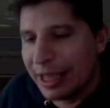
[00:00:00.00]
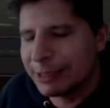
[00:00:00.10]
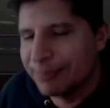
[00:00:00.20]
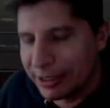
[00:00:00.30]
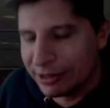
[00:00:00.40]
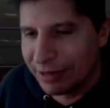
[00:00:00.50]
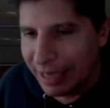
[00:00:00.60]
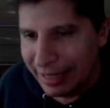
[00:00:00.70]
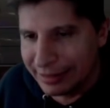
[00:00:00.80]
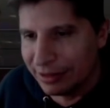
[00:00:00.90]
special
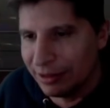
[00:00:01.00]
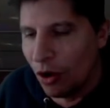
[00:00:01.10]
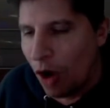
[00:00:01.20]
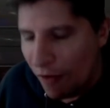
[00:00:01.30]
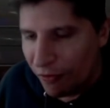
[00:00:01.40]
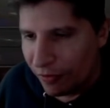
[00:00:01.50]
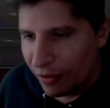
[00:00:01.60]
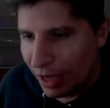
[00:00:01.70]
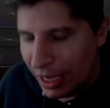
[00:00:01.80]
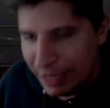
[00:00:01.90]
cancel off of
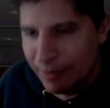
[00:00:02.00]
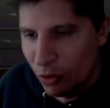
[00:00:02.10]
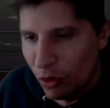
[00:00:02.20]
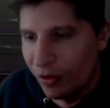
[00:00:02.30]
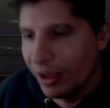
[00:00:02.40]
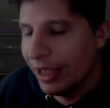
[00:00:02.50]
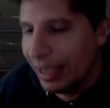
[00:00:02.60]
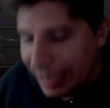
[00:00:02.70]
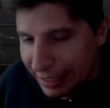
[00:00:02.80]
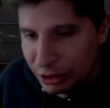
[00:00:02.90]
any move
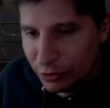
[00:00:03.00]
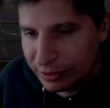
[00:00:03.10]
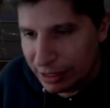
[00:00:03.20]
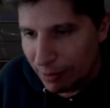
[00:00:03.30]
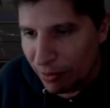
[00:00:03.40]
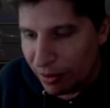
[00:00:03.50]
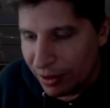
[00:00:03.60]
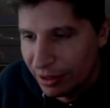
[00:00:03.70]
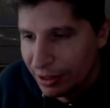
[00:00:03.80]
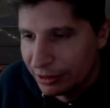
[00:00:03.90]
into a teleport.
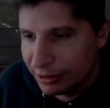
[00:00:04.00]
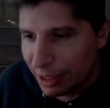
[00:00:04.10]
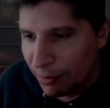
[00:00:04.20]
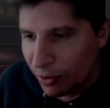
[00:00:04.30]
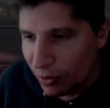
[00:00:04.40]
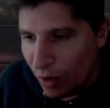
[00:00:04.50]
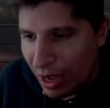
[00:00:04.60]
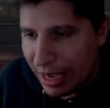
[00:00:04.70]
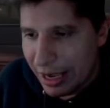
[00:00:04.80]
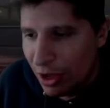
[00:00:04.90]
Teleport
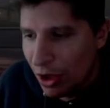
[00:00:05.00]
away